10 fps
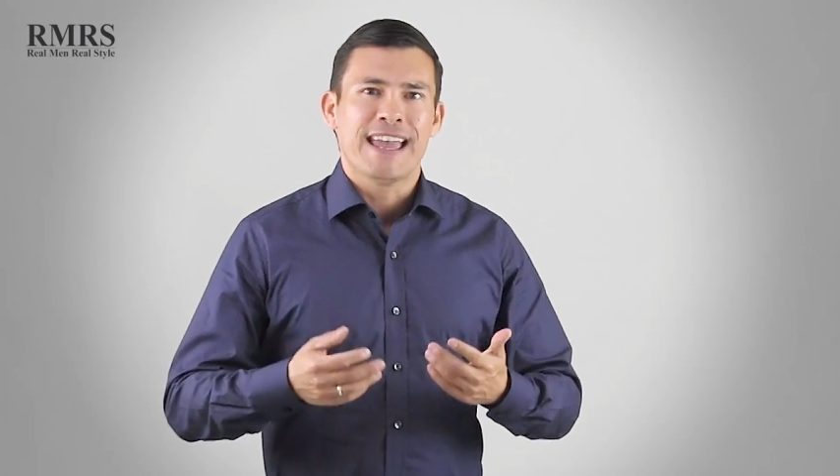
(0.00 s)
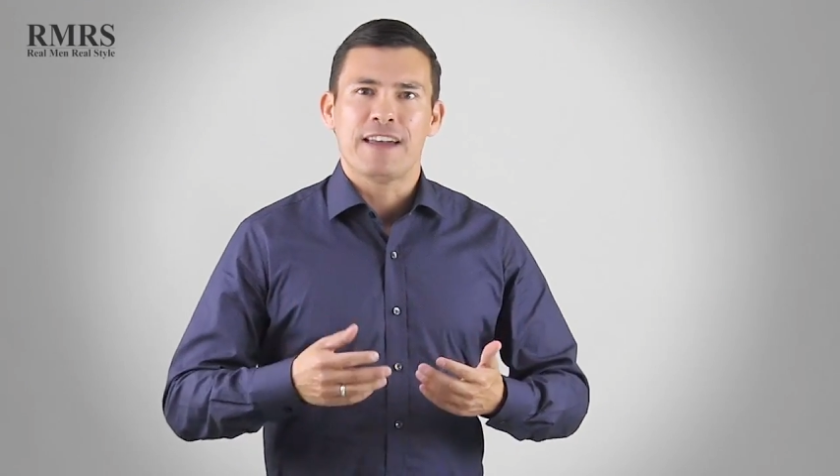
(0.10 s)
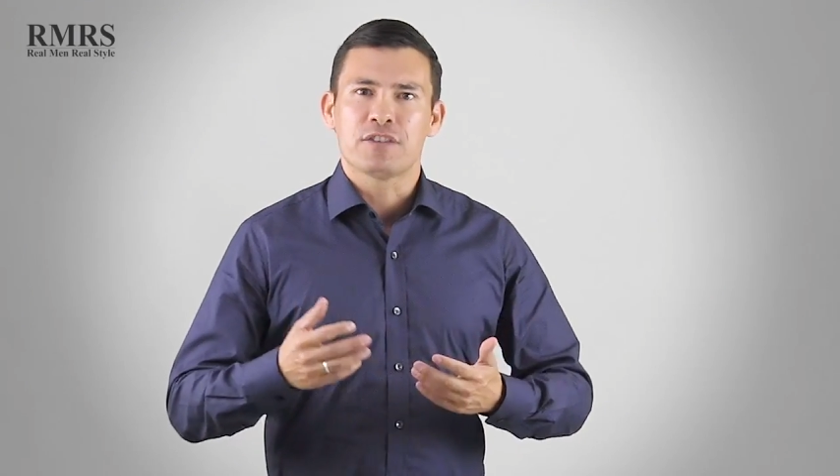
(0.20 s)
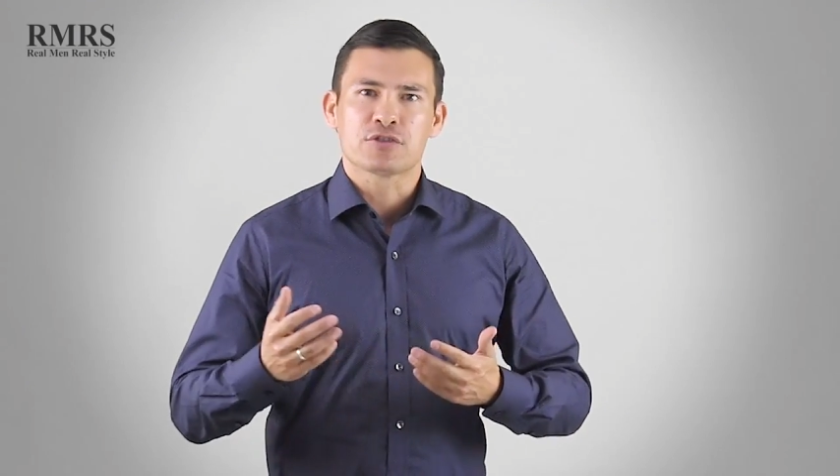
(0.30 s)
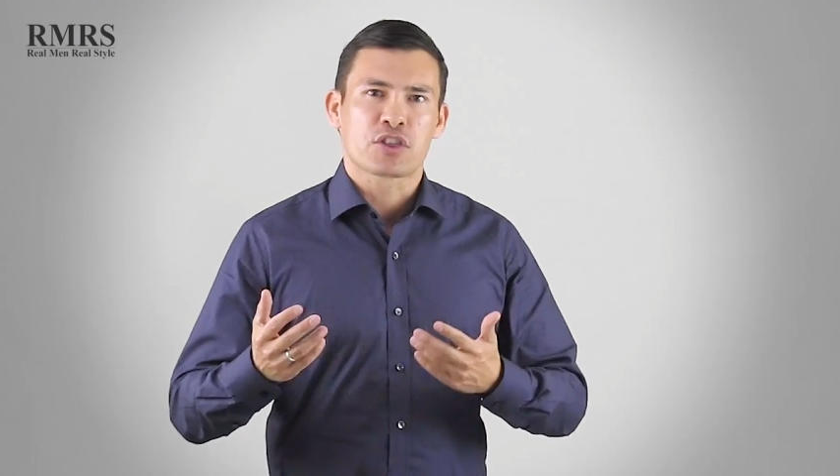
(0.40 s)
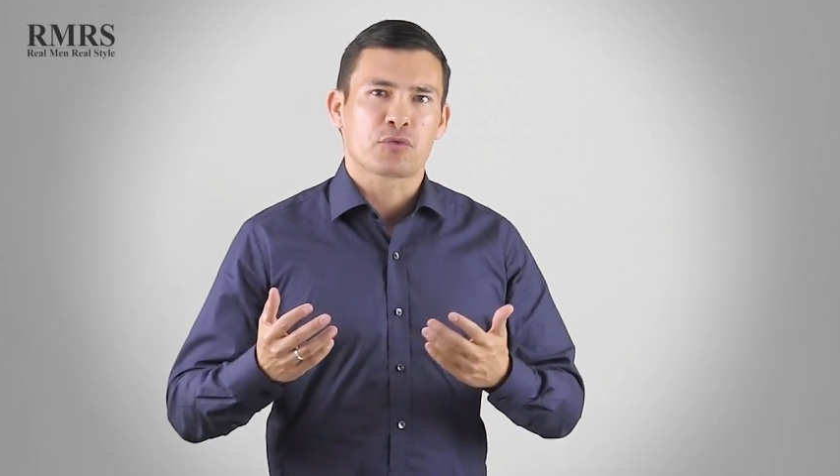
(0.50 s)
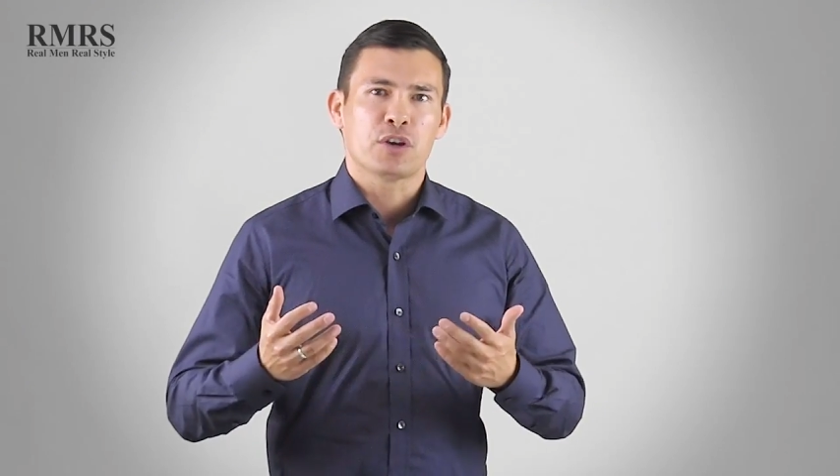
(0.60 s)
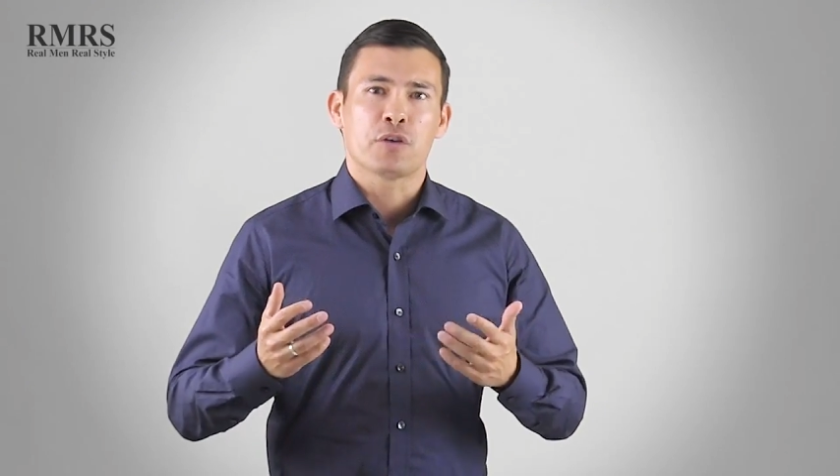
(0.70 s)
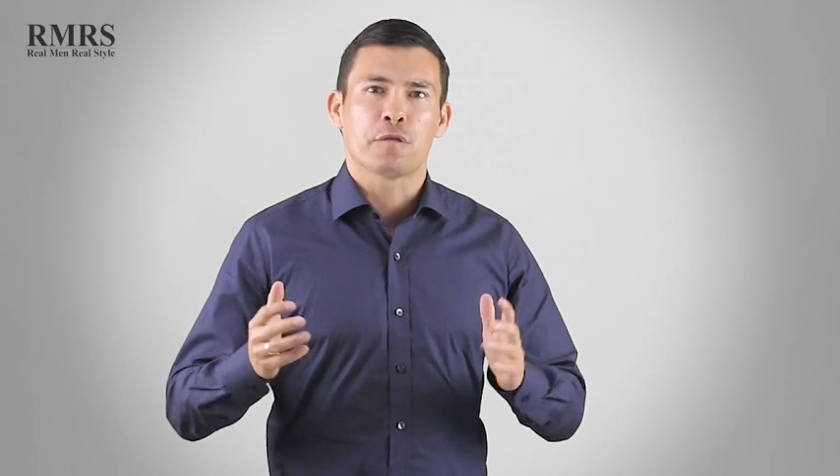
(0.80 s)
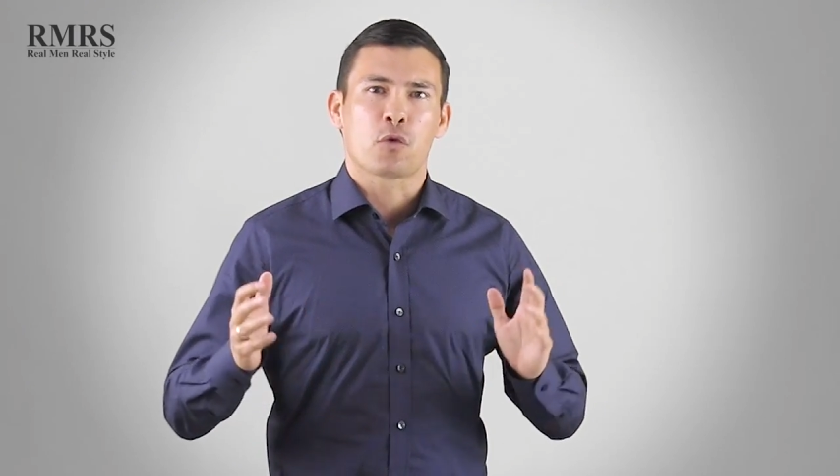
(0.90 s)
If there's
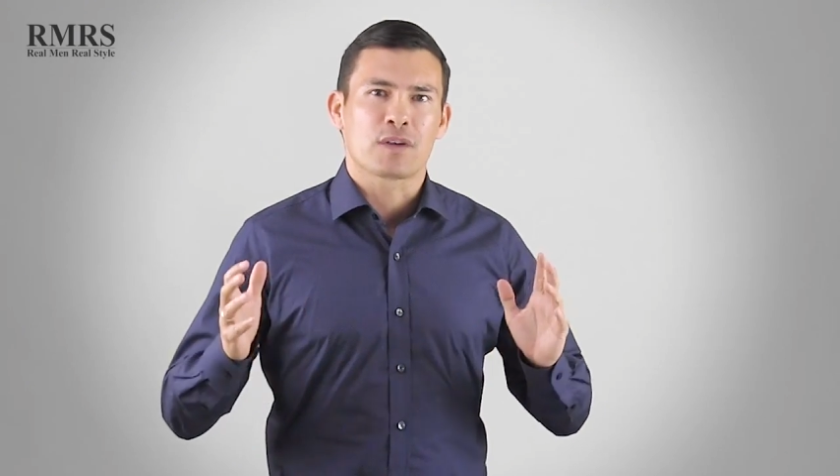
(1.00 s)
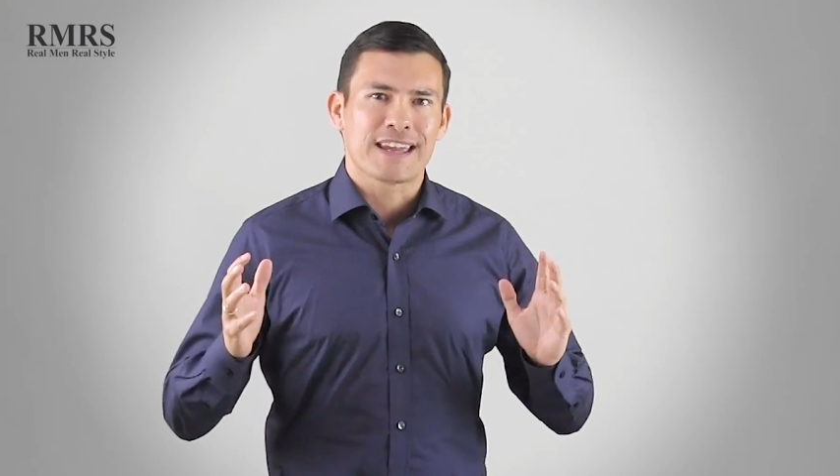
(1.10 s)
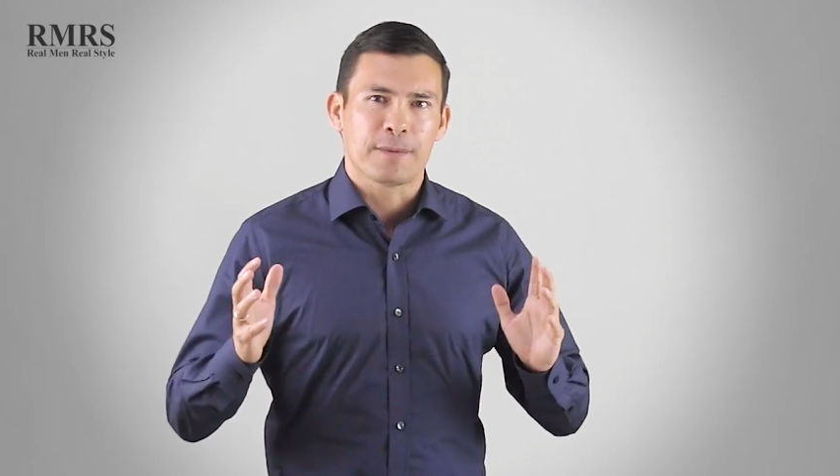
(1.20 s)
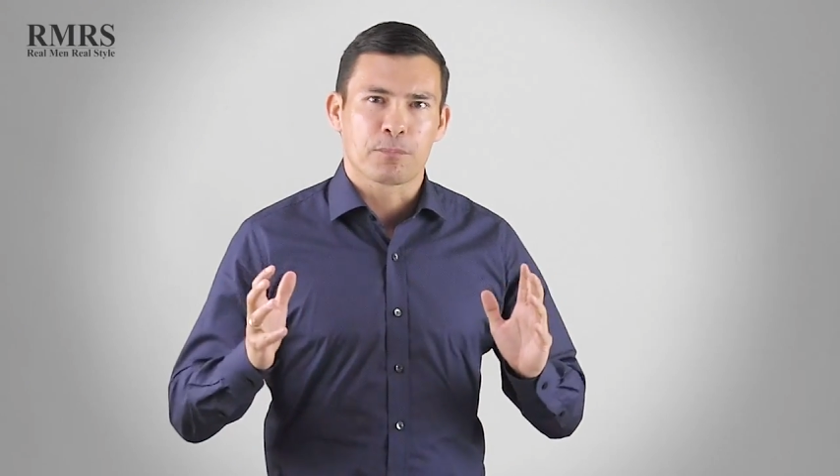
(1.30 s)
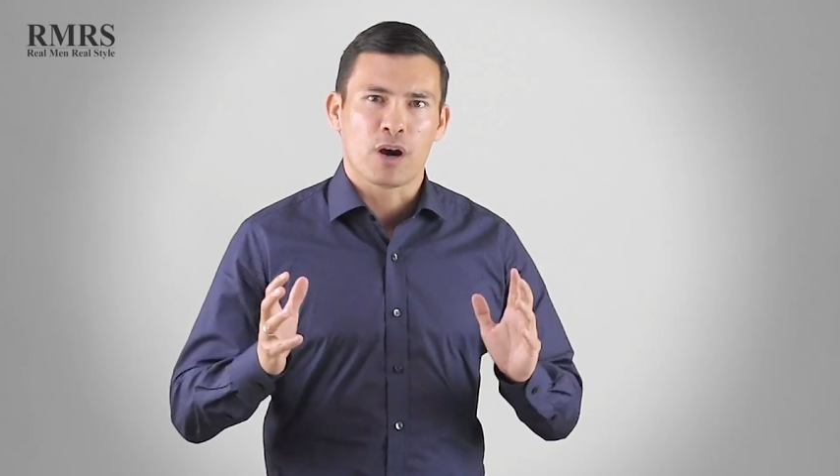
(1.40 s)
three or four, they can